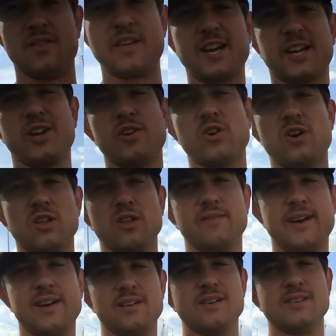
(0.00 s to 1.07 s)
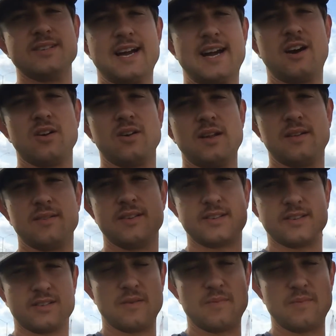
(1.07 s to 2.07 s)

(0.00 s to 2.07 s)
thank you to all the veterans out. This is